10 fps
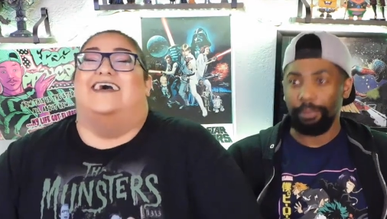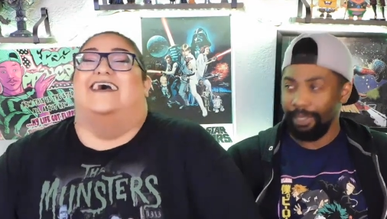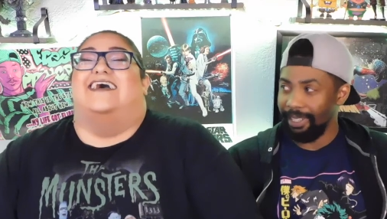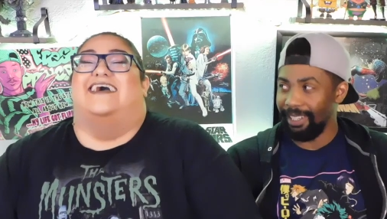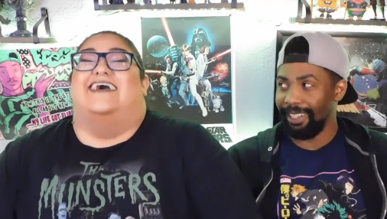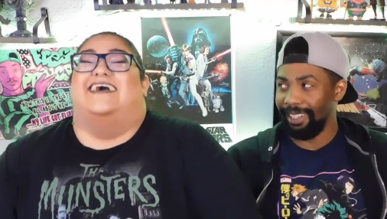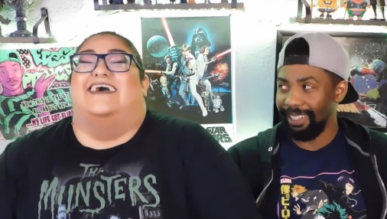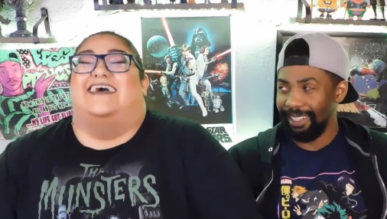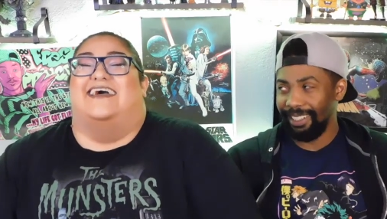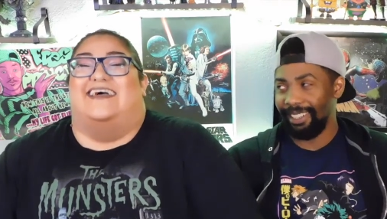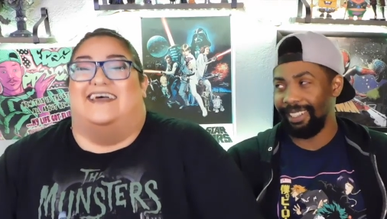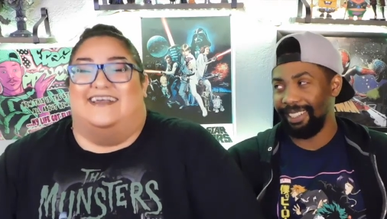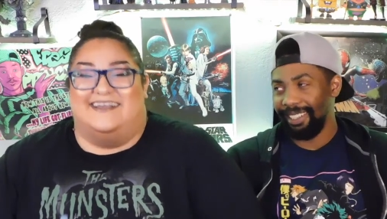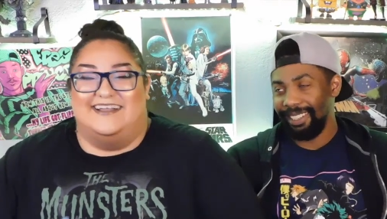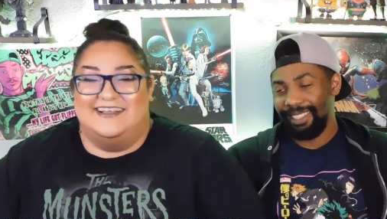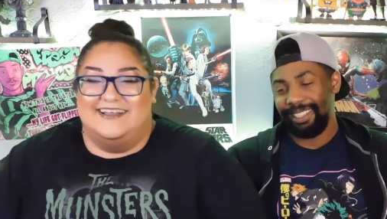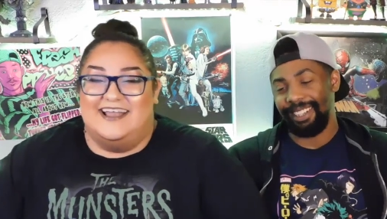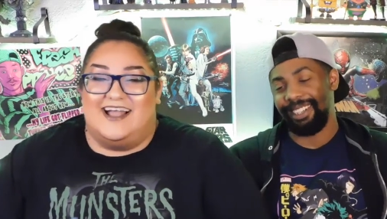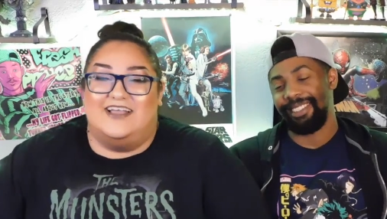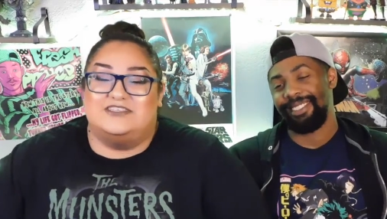Speaker 1: yeah.
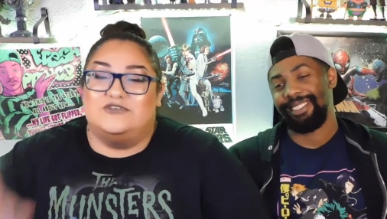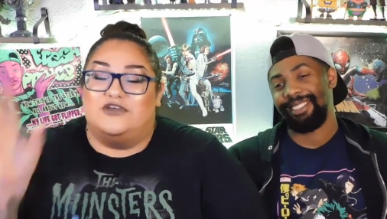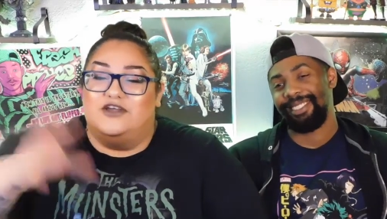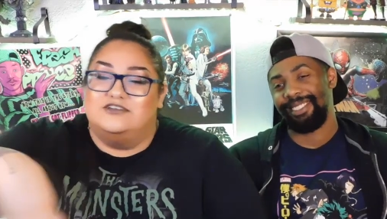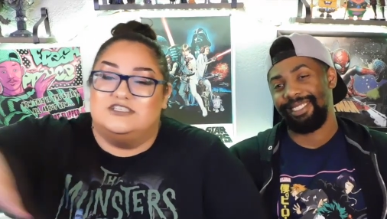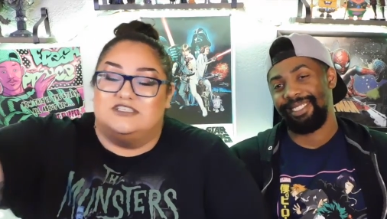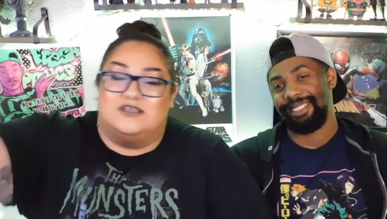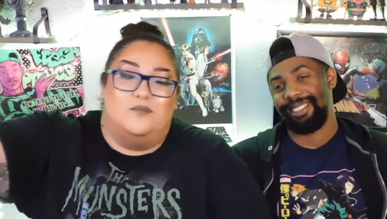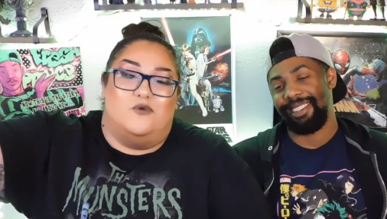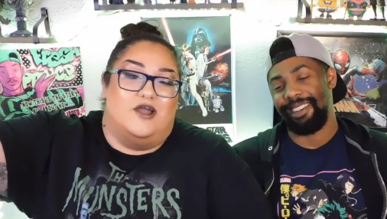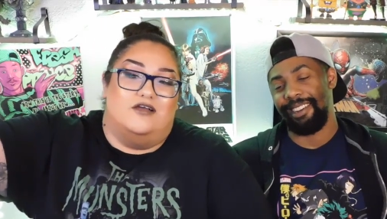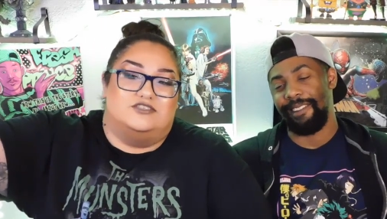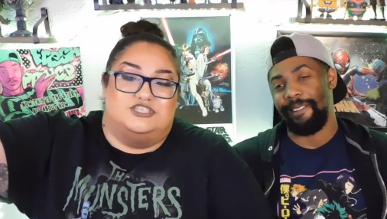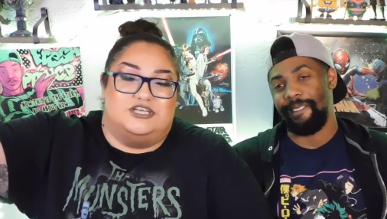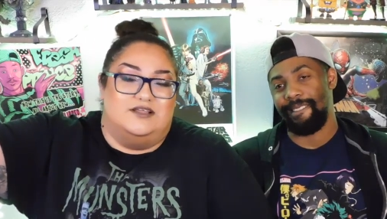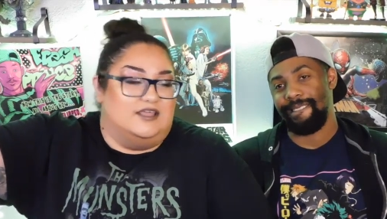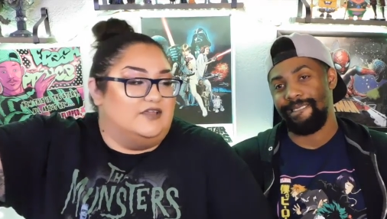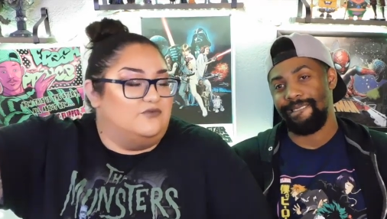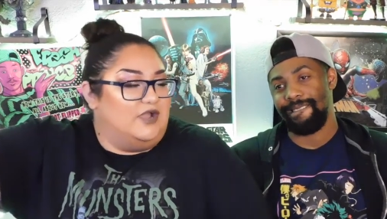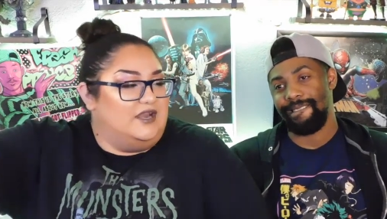I, so they're just somewhere yeah.
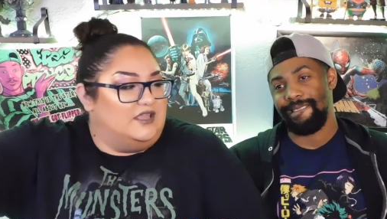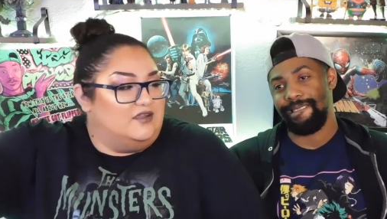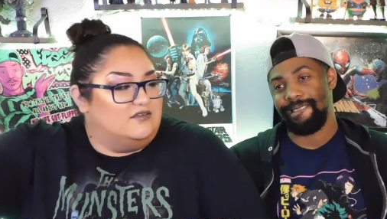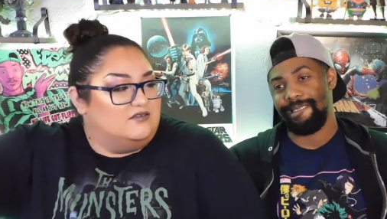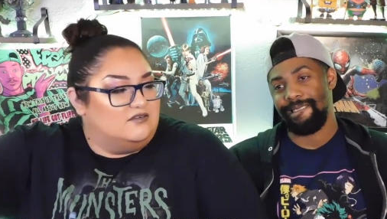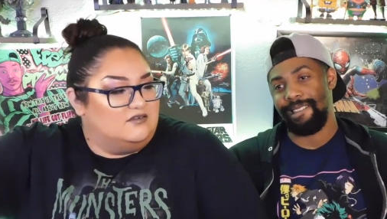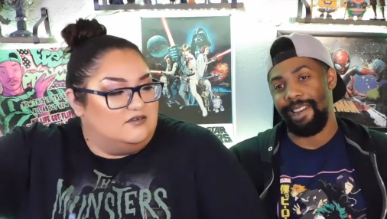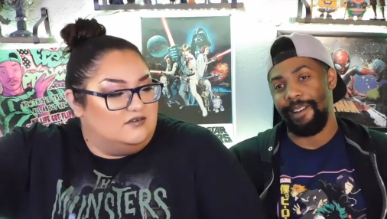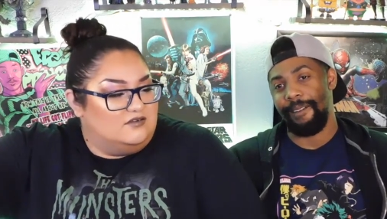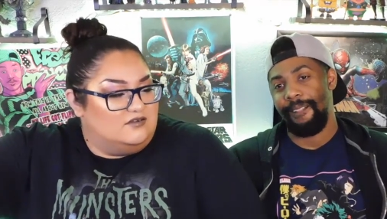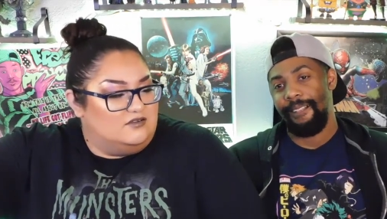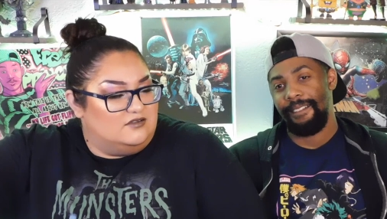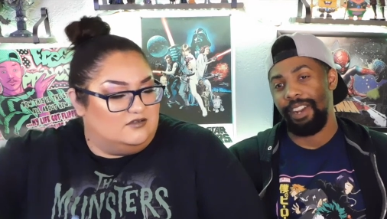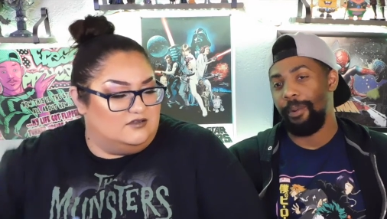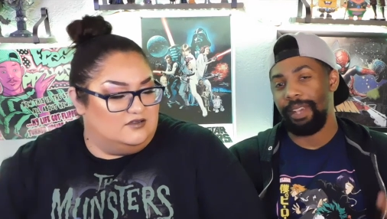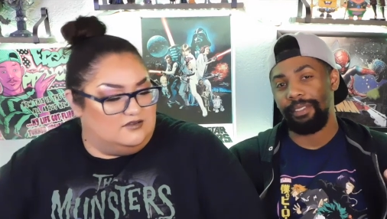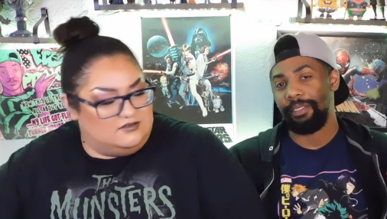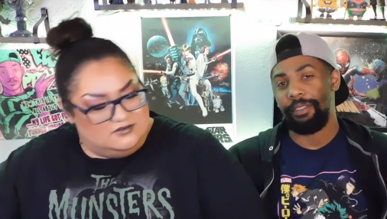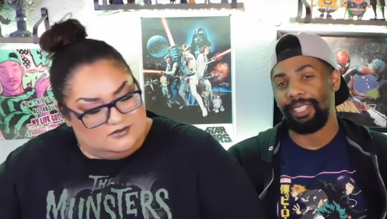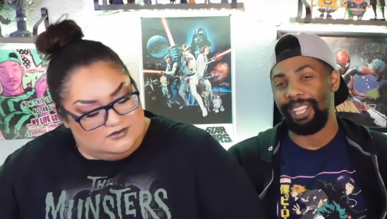chilling, waiting
Speaker 2: no one gives
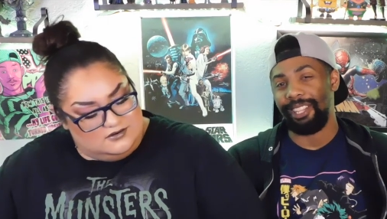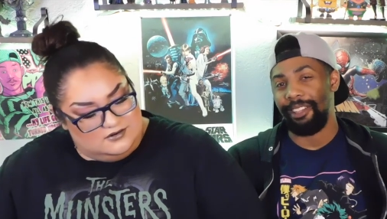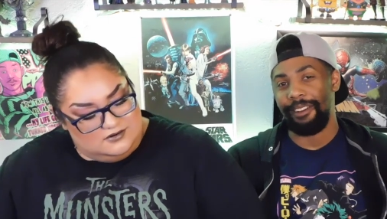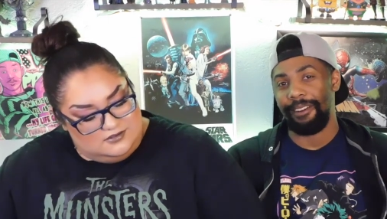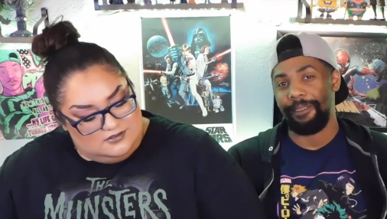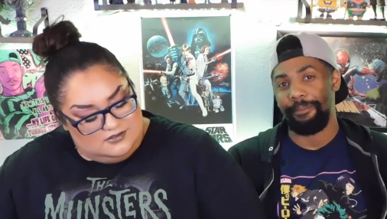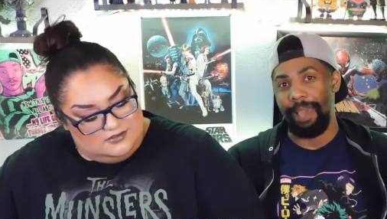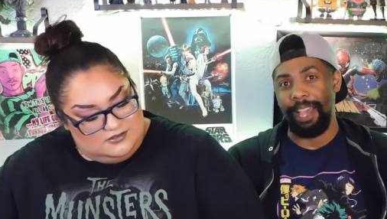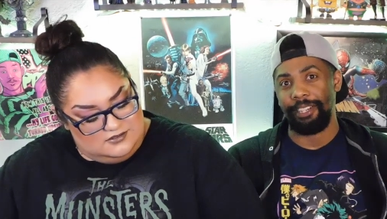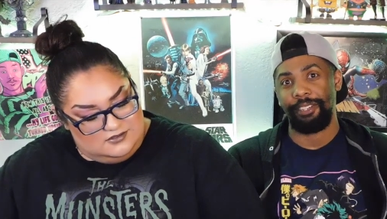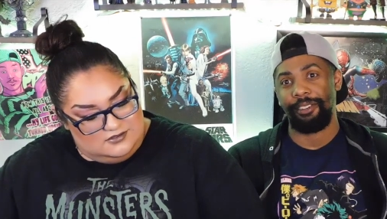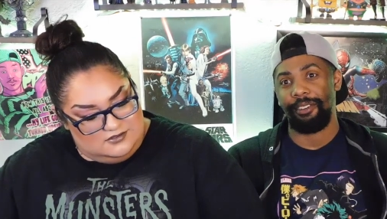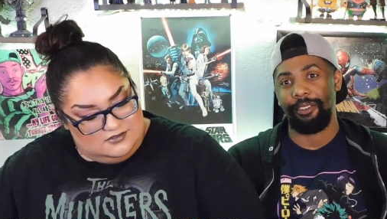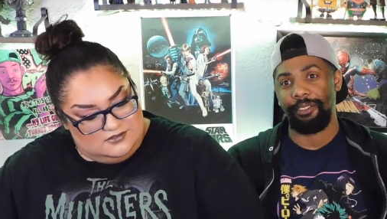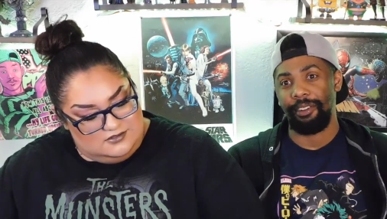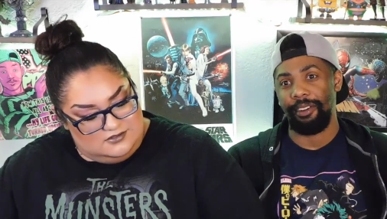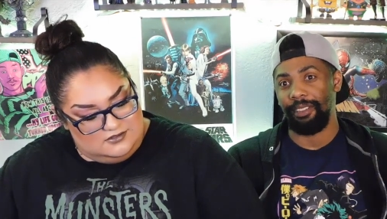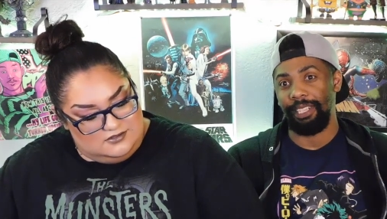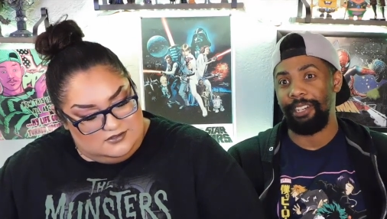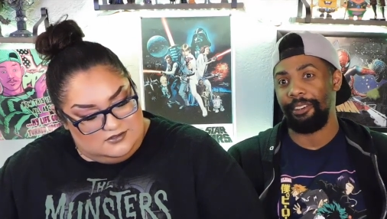a fuck that their master or their
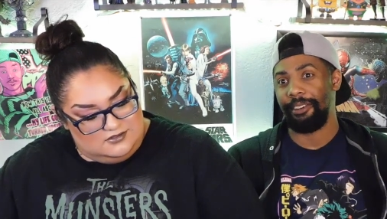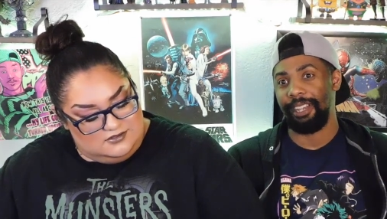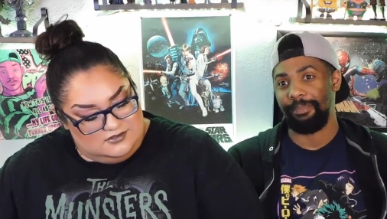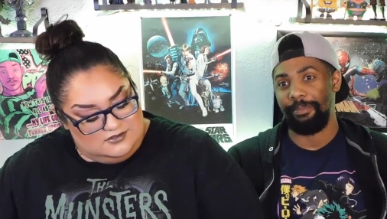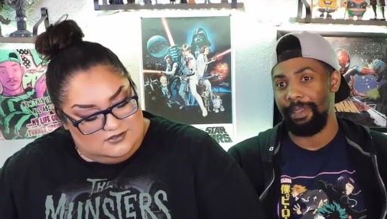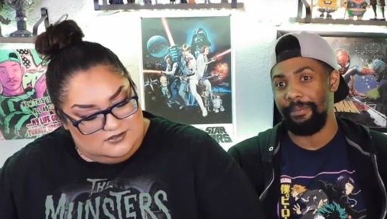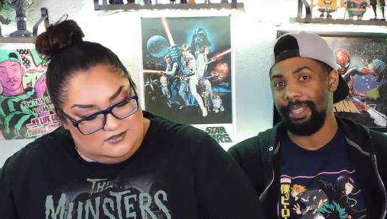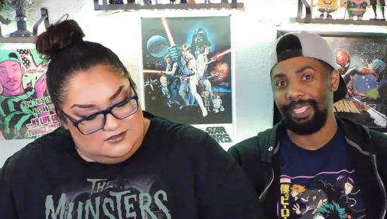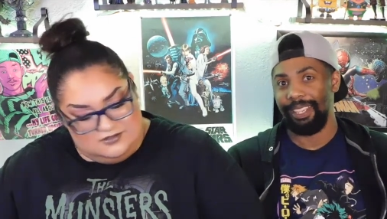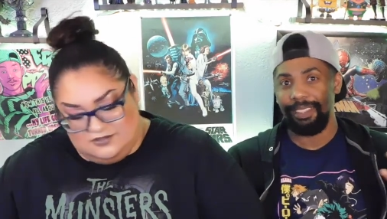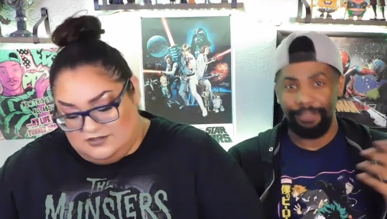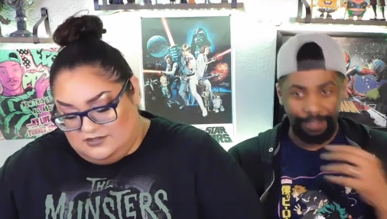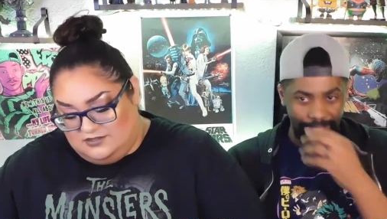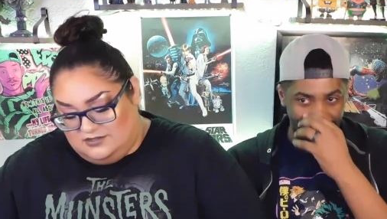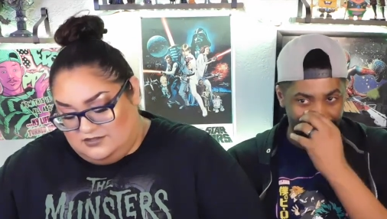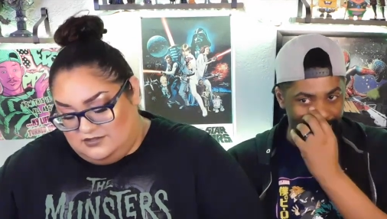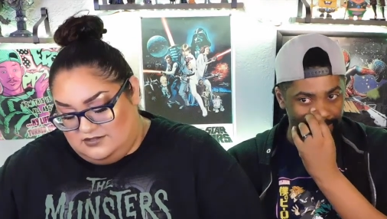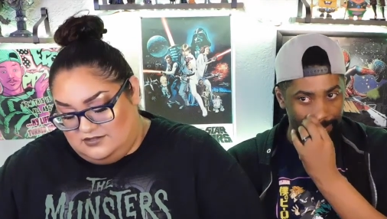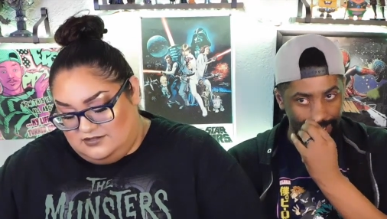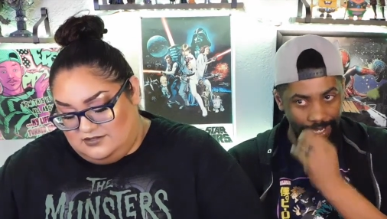leader has been missing for like
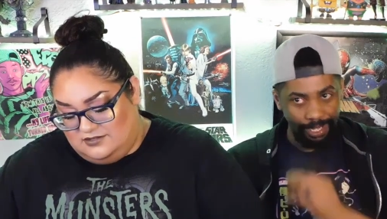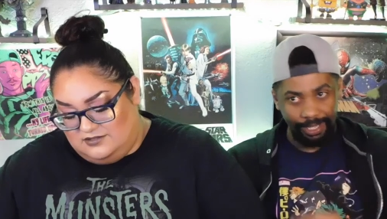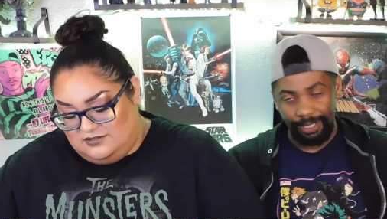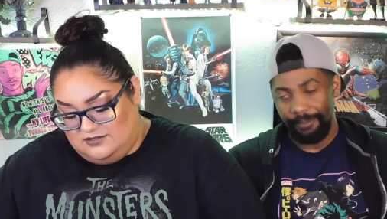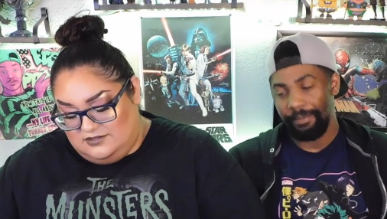X amount of days.